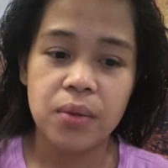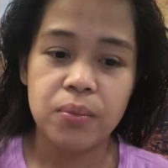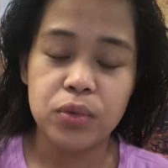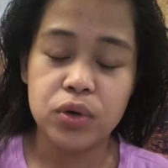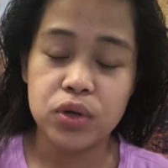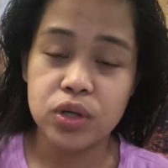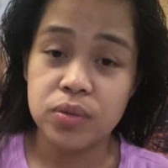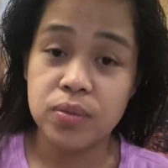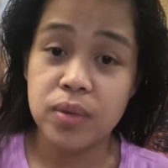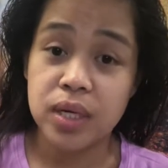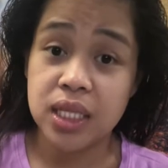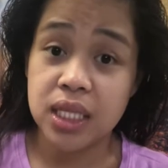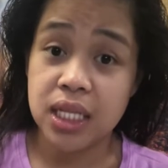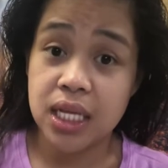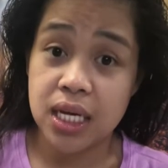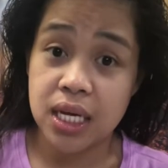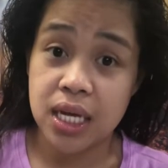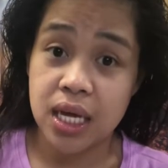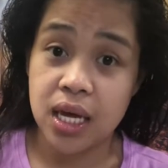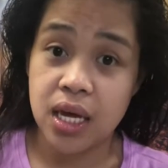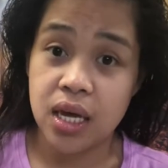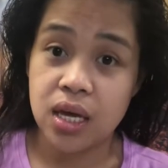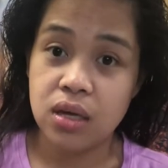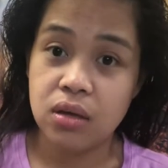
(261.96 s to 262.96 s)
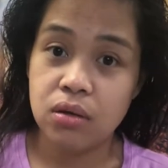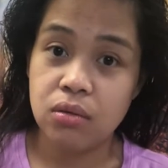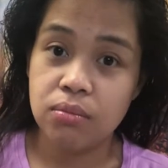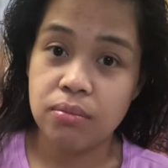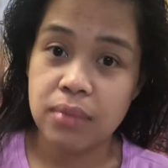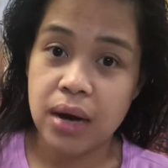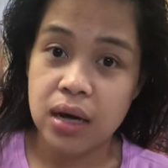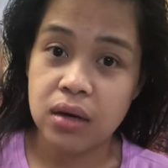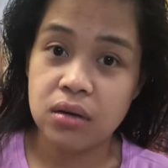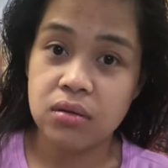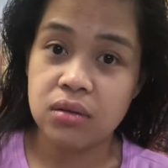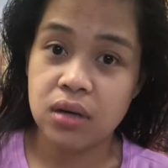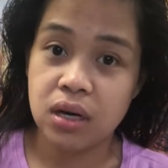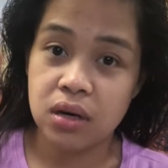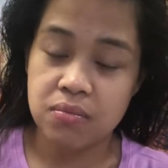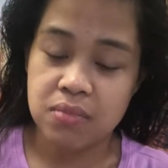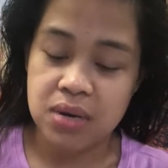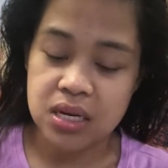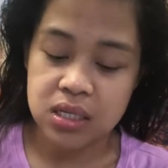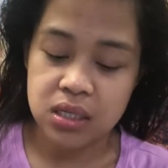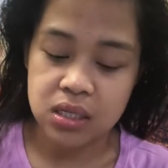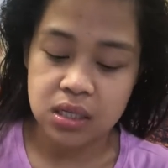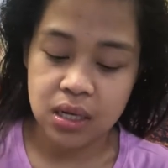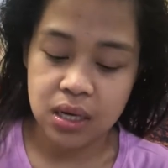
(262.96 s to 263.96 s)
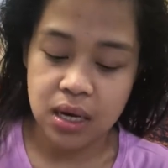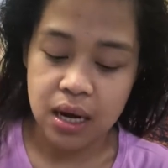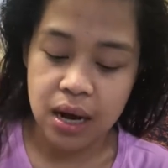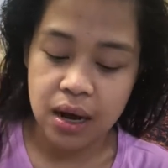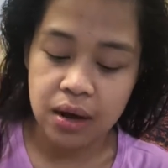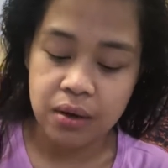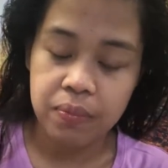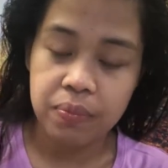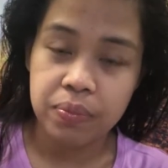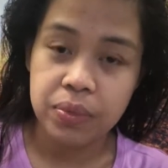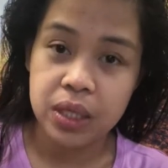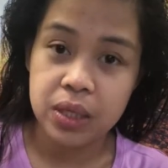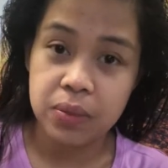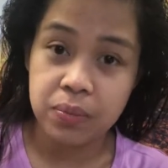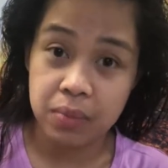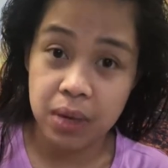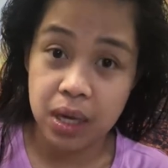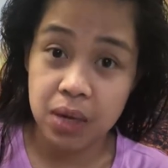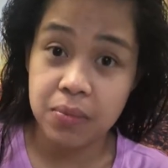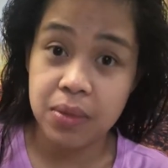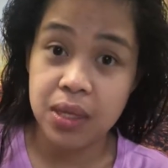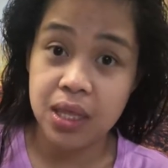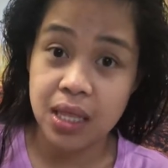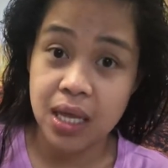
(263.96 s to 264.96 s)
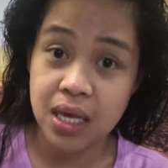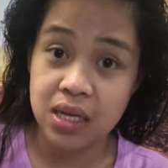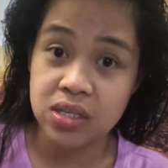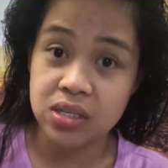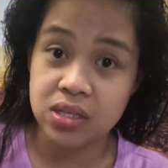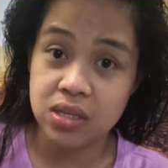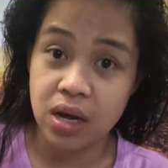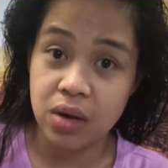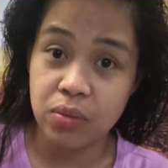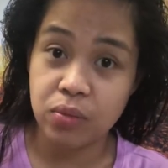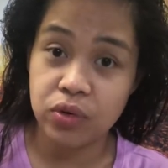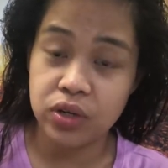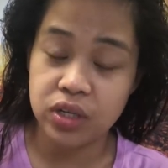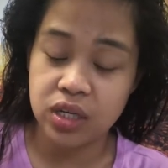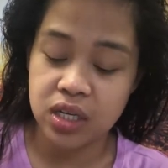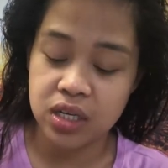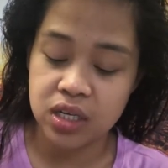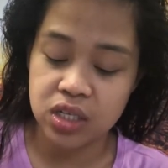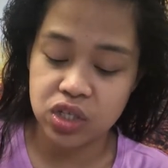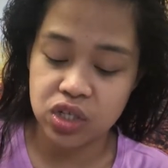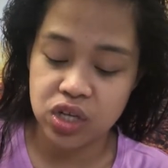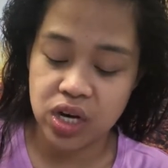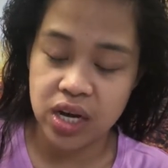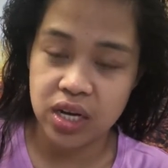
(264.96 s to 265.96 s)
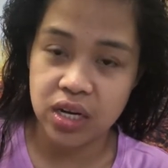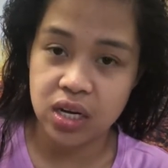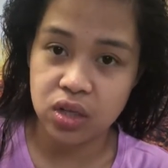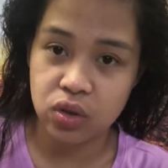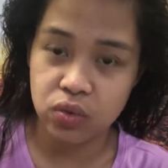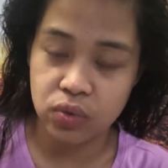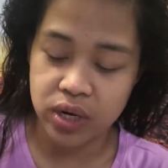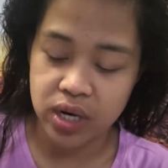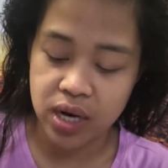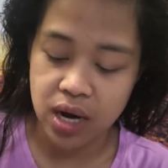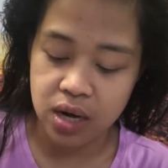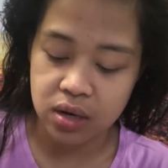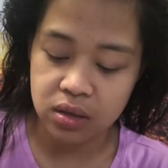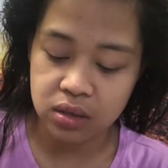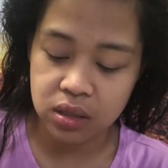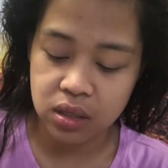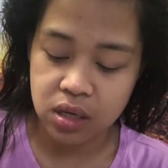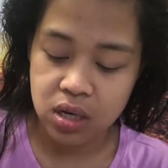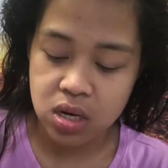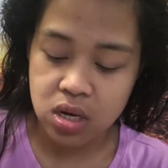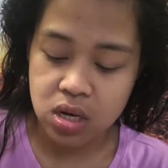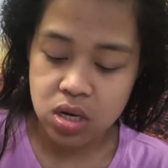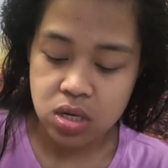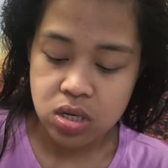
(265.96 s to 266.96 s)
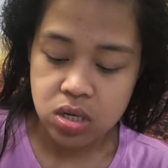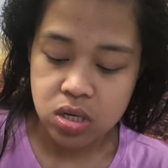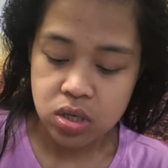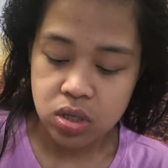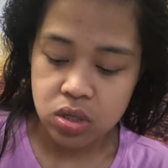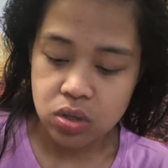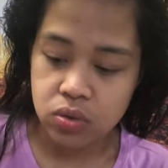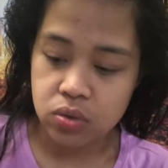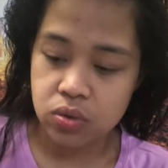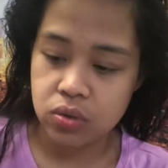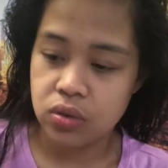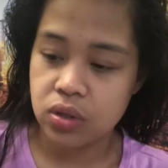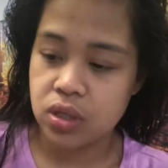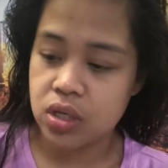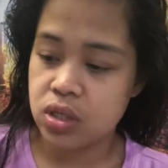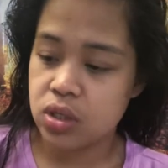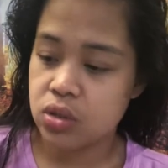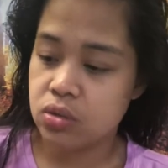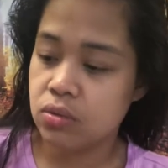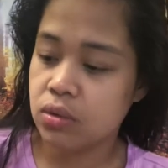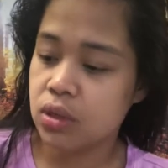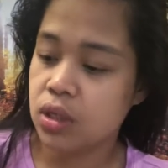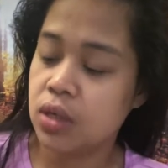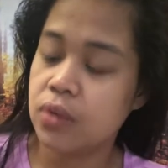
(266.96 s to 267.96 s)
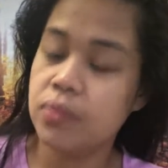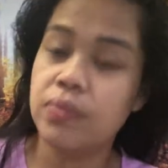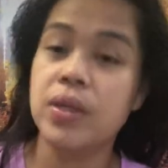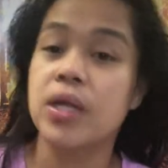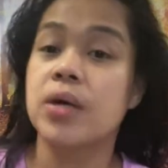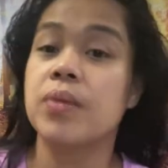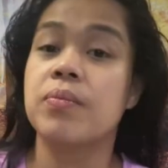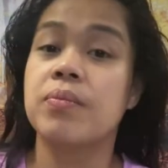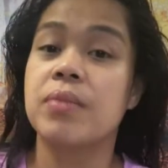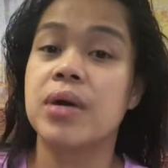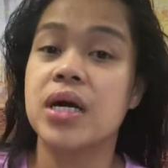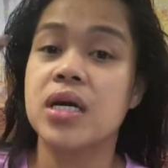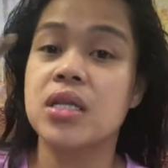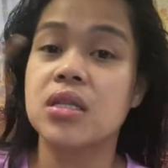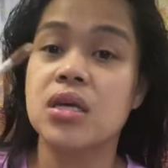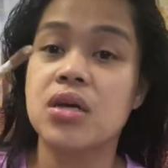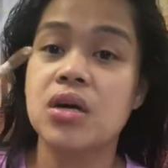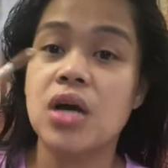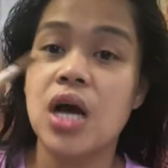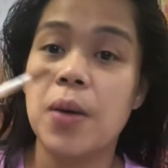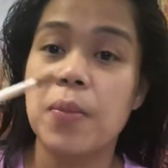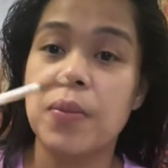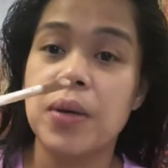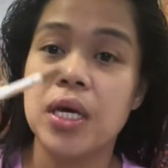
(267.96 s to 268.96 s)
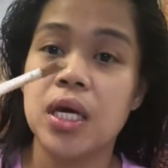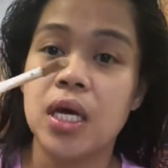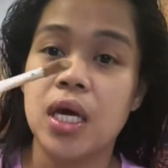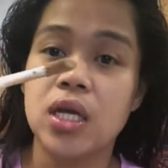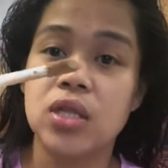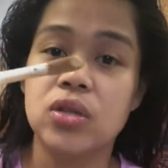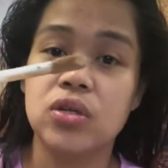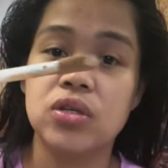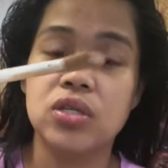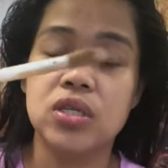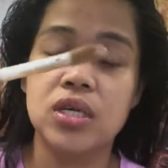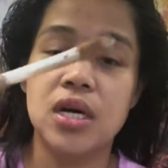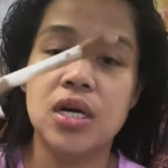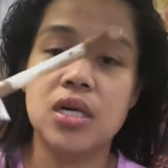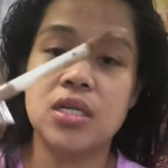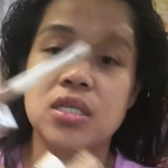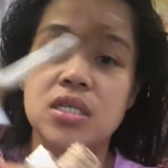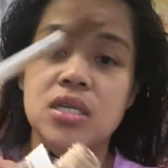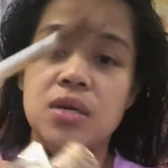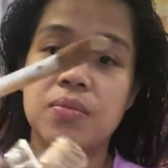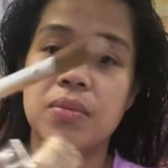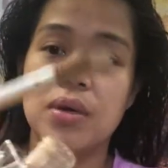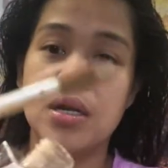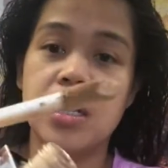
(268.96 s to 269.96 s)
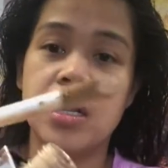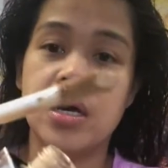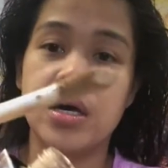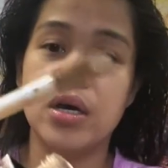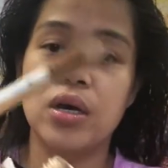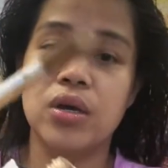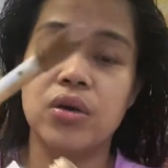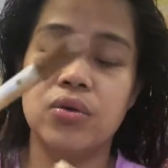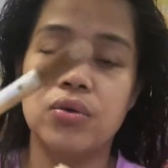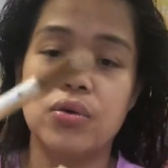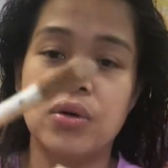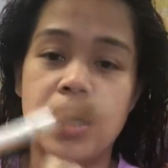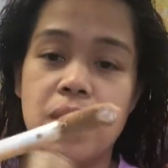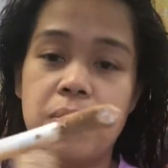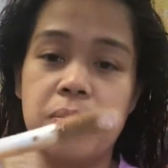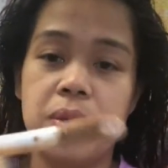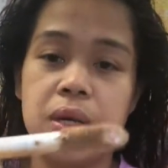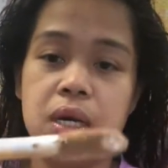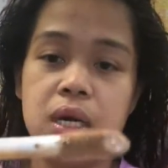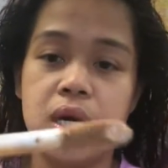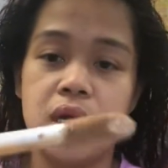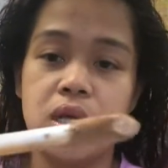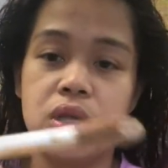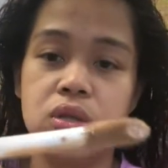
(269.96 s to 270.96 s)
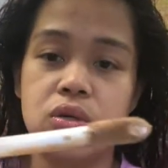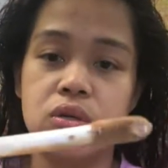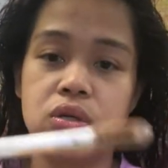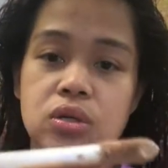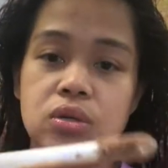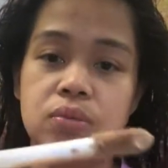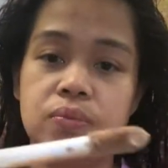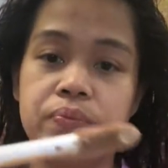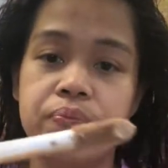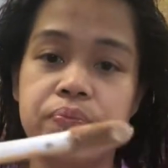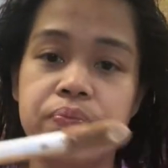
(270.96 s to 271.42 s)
Urban Decay, yung bagong labas nila. Maybe next time we're gonna try that one out. So, this one, maganda yung applicator niya kasi malaki yung applicator.